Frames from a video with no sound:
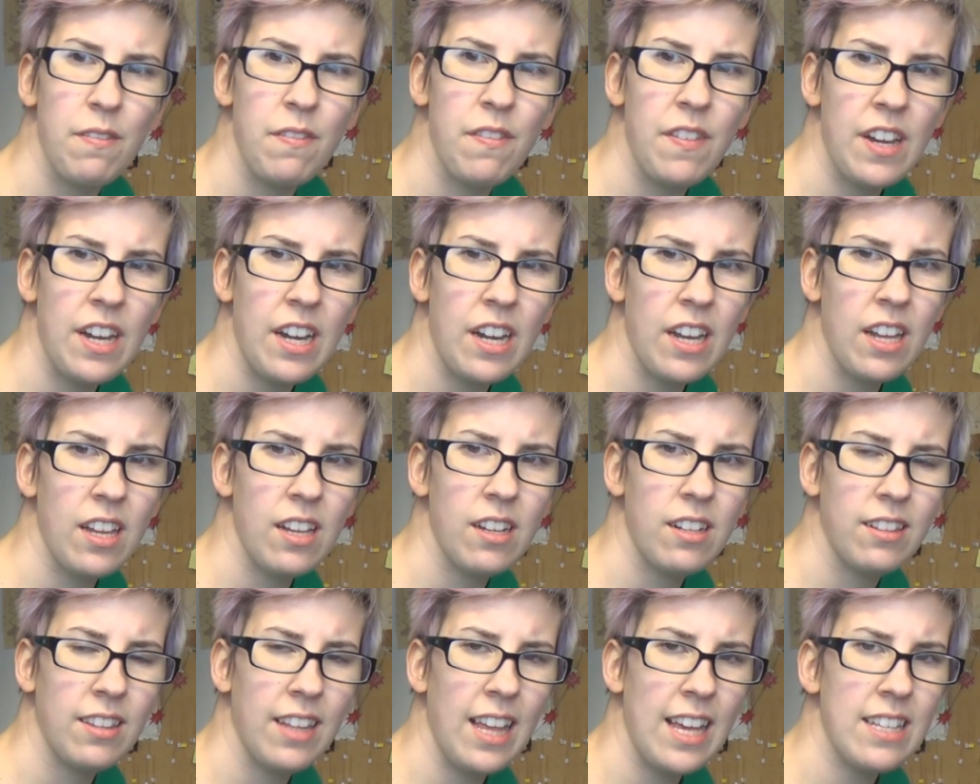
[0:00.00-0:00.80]
I fitted
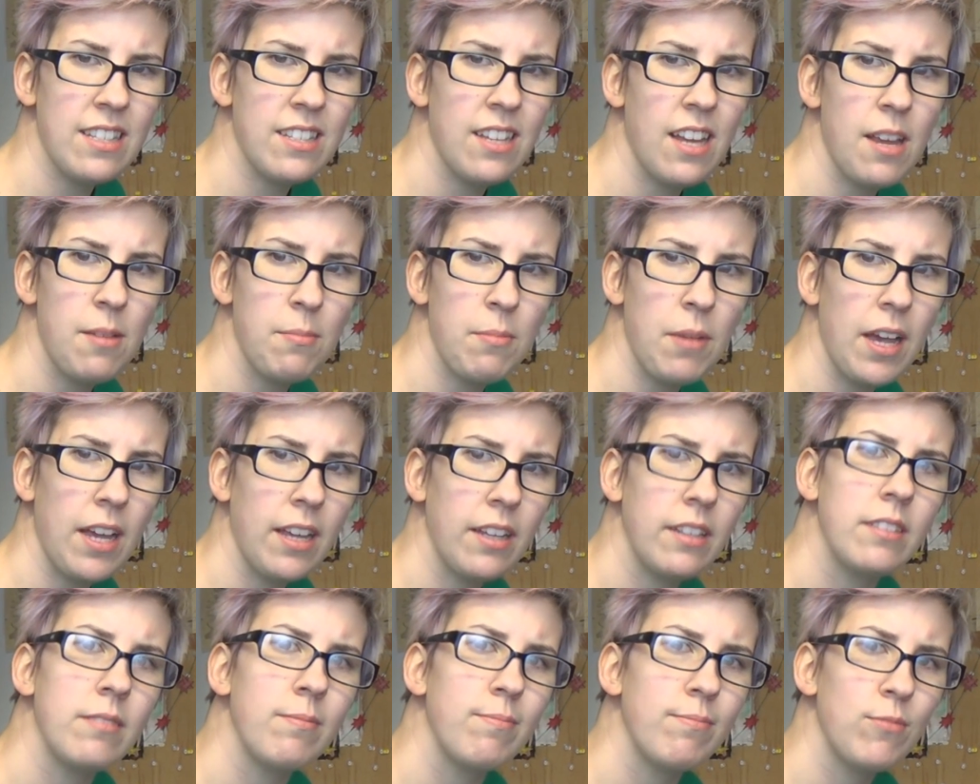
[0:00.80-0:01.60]
it last time
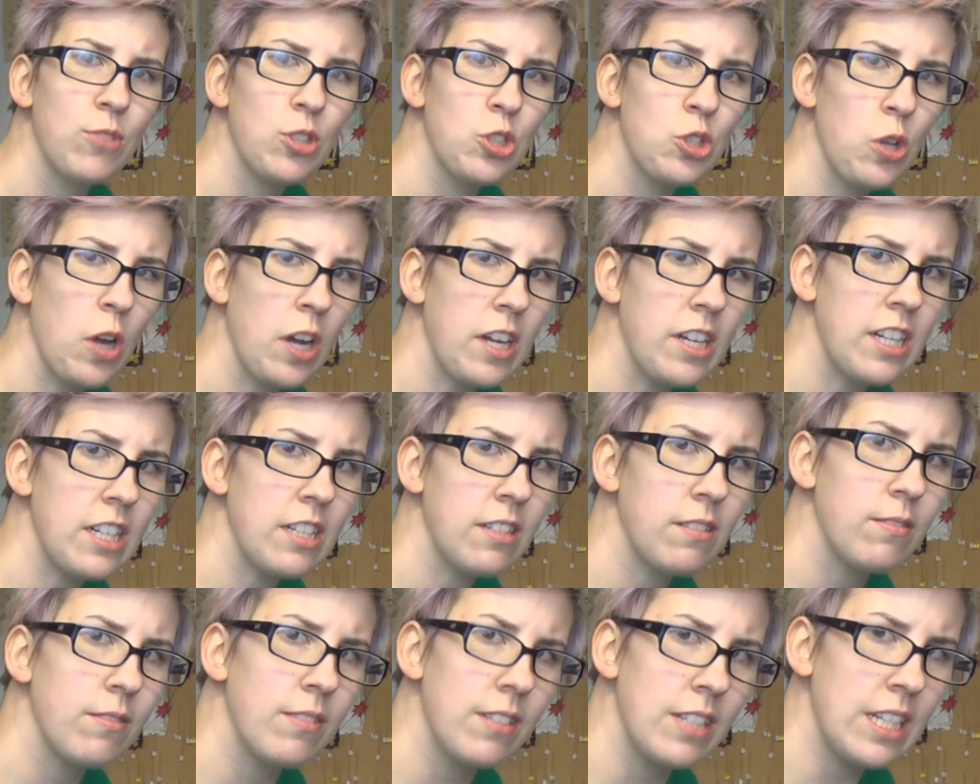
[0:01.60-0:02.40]
I tried to
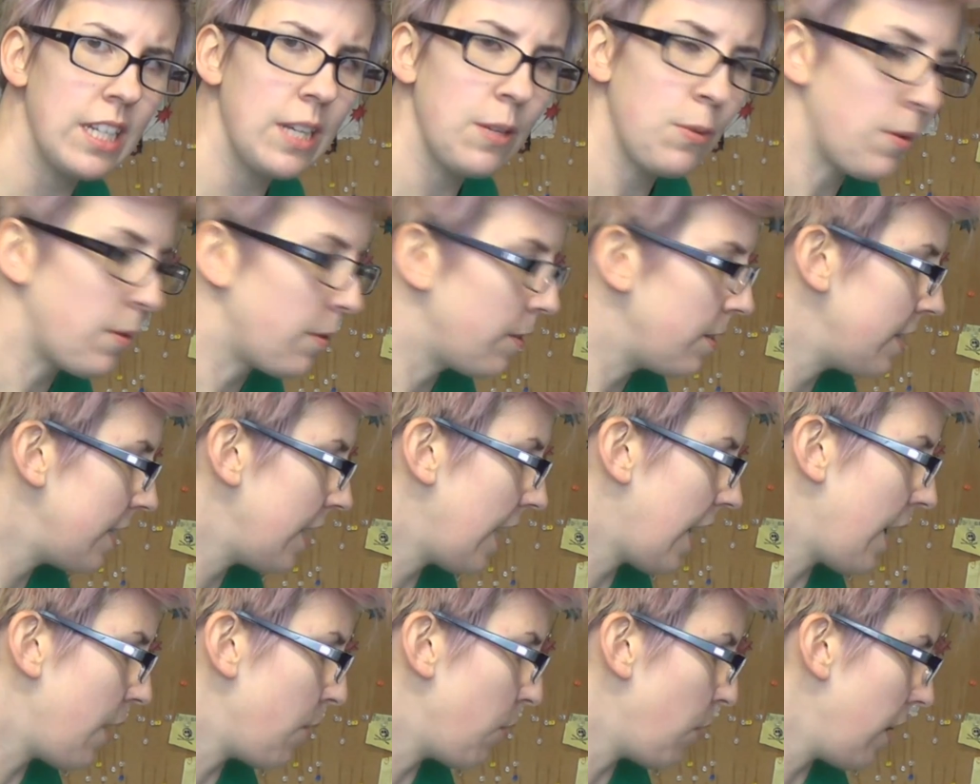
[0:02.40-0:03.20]

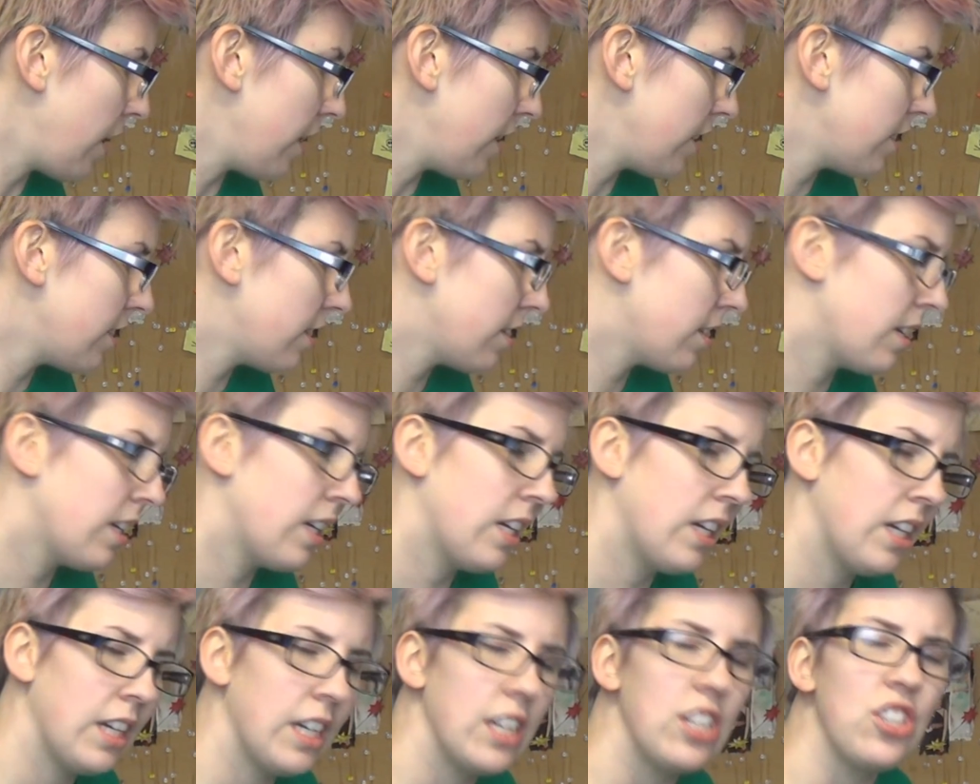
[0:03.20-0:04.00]
DIY this.
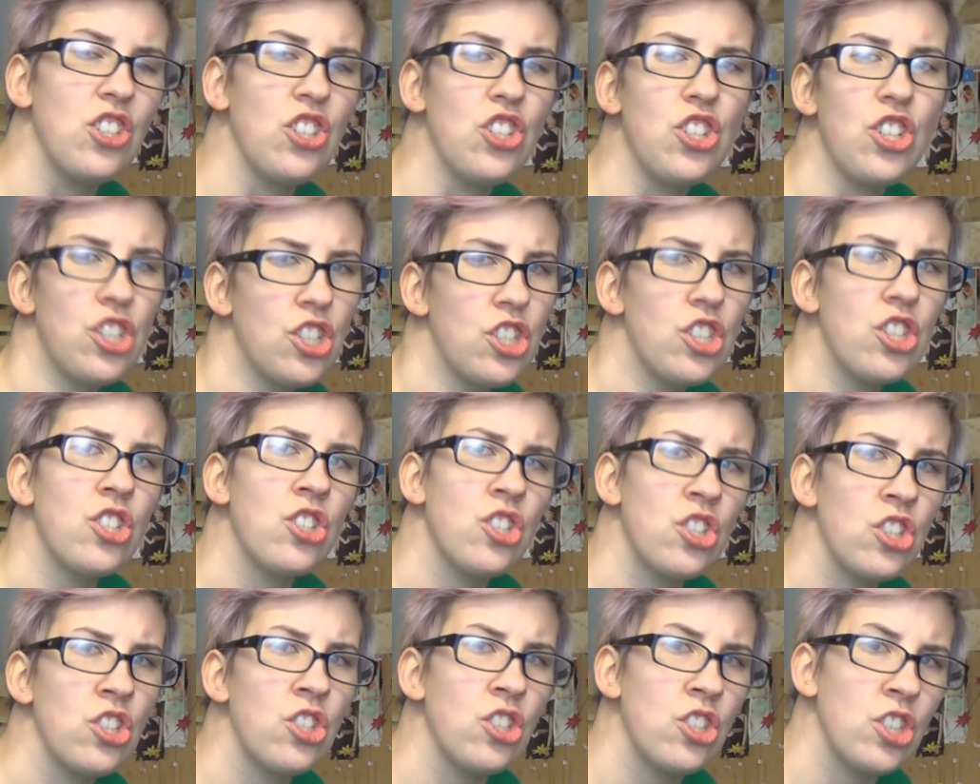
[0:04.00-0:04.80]

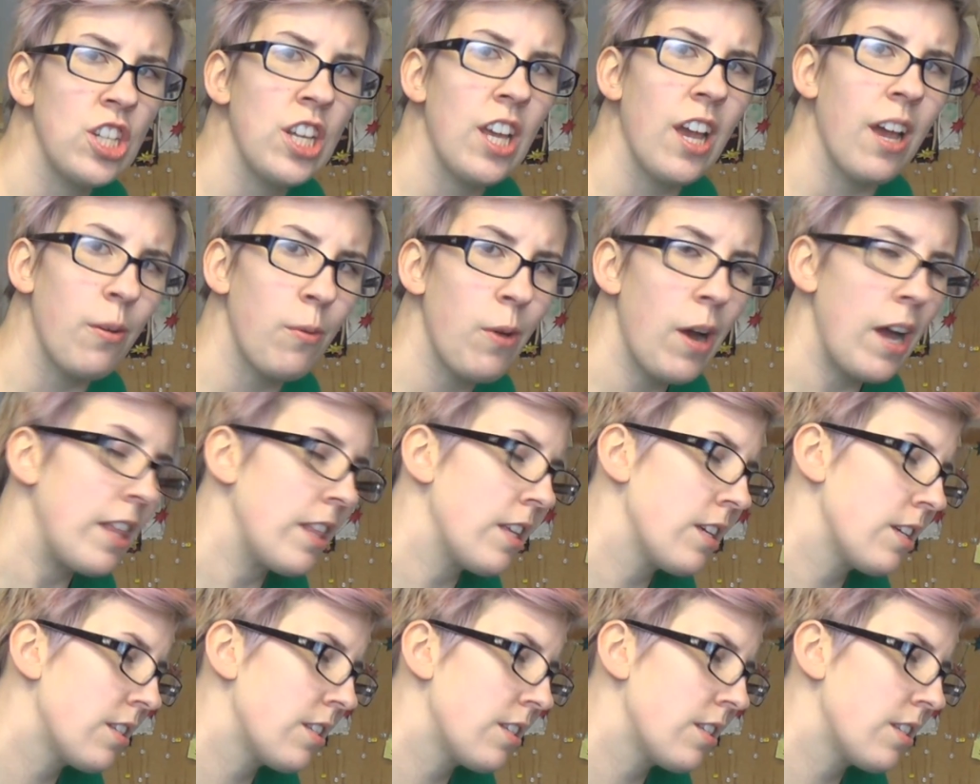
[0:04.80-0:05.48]
DIY